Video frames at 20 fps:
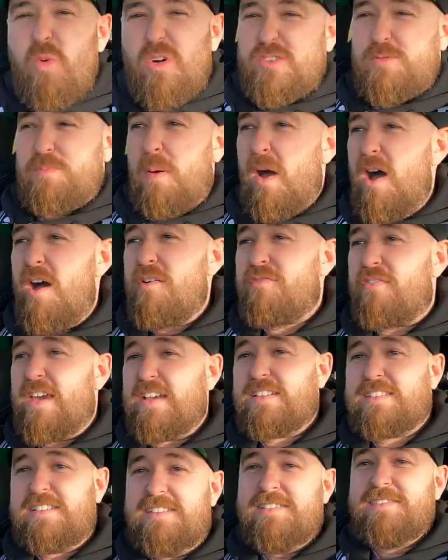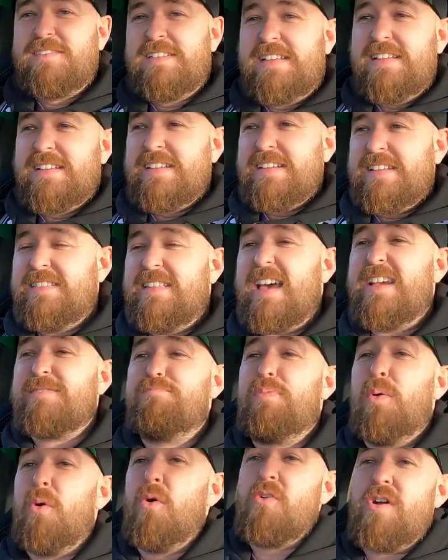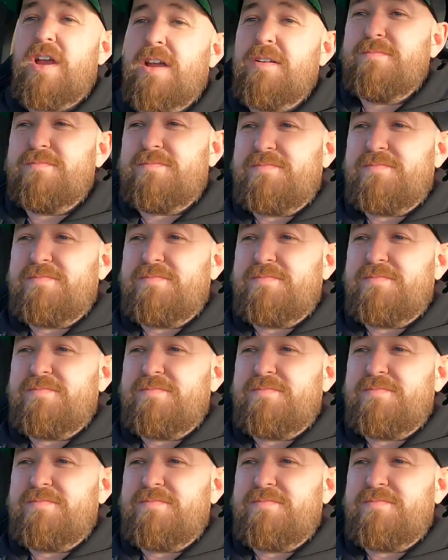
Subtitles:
wants perfect? That's boring.